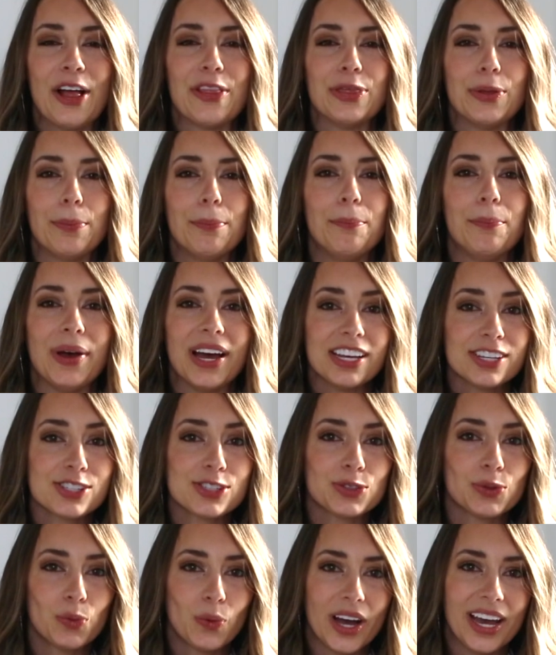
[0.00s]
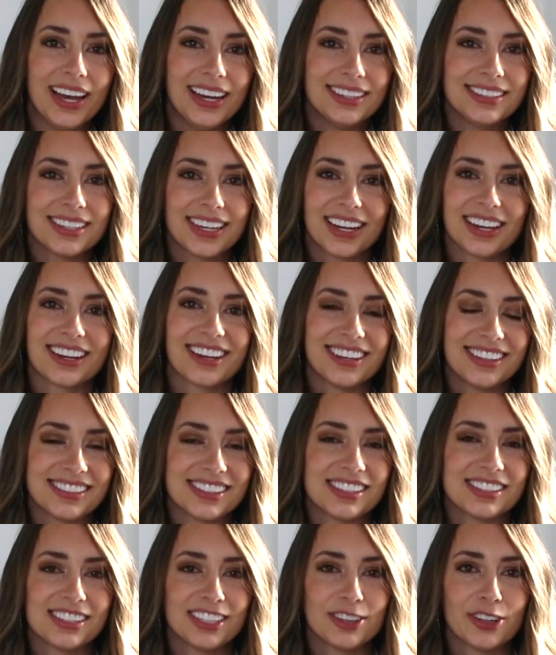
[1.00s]
The best way to get a
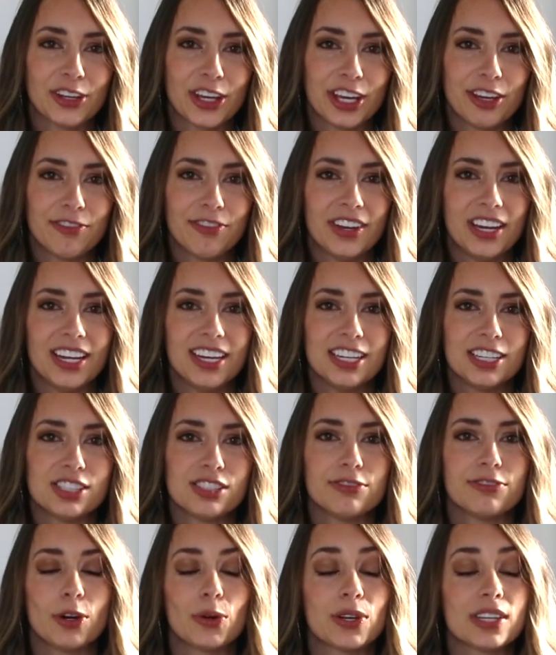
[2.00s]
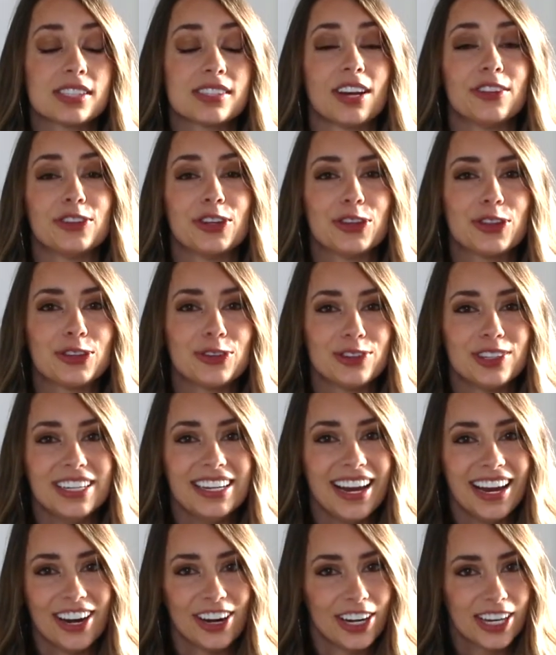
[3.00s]
consistent looking feed is to focus on the
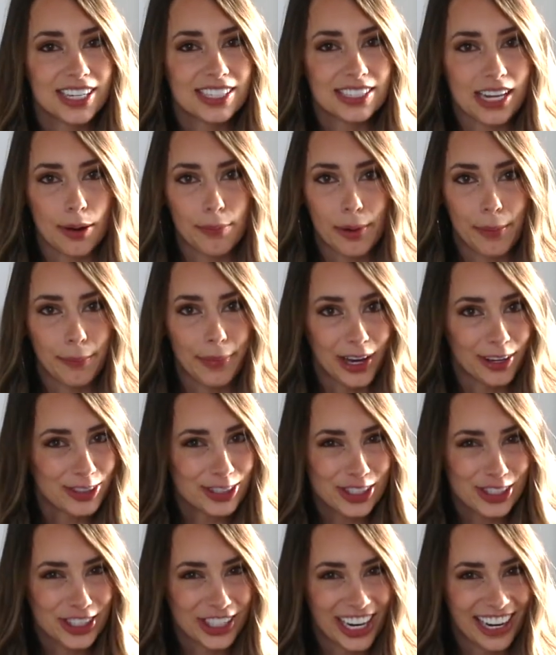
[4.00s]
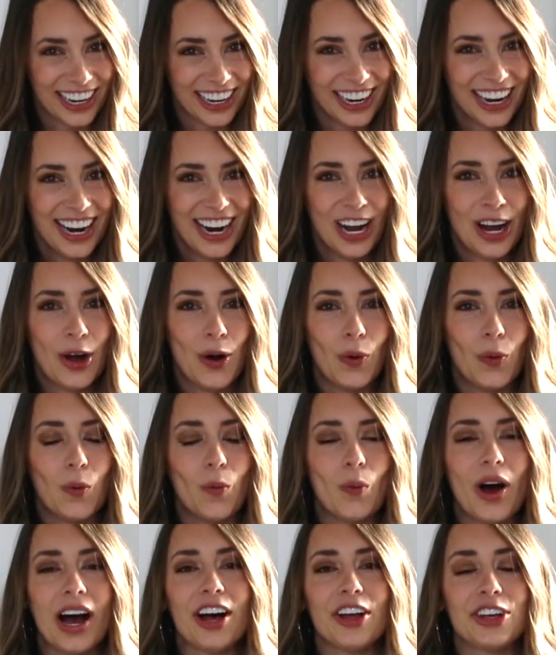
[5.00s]
3 areas I'm about to share
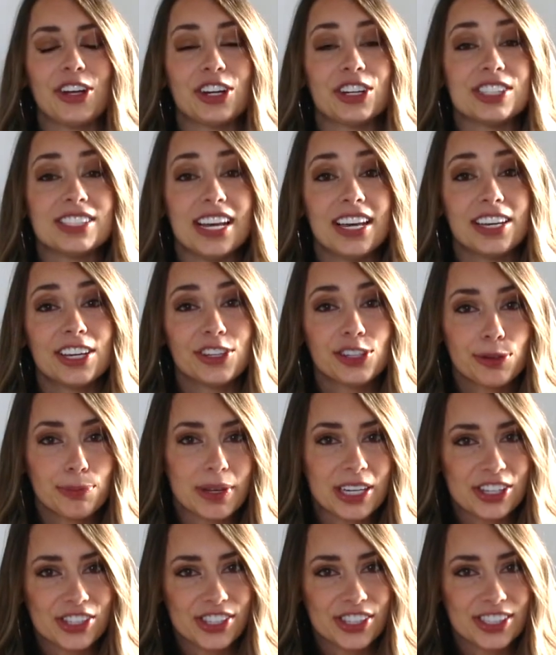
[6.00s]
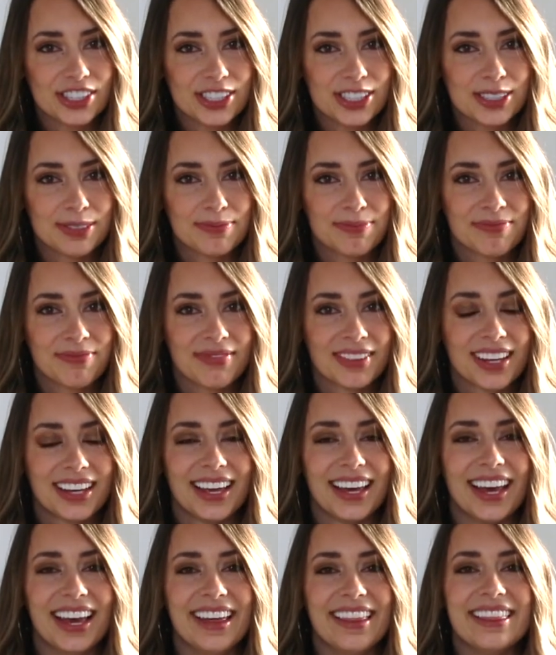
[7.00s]
while you're taking your pictures,
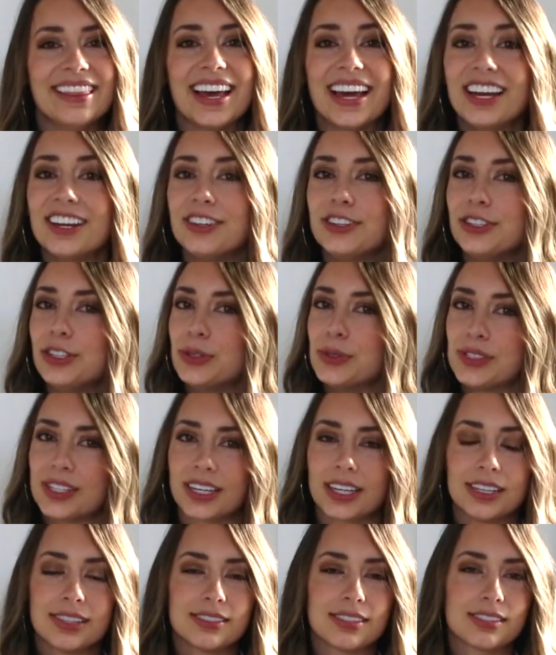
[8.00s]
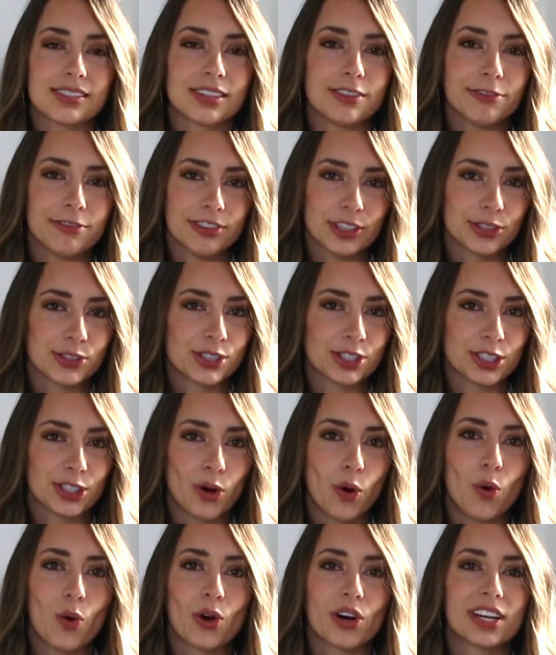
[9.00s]
and then use a consistent filter
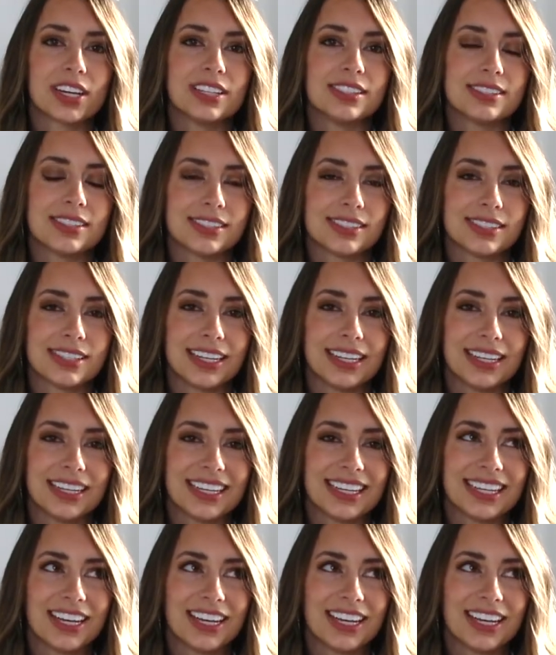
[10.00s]
or consistent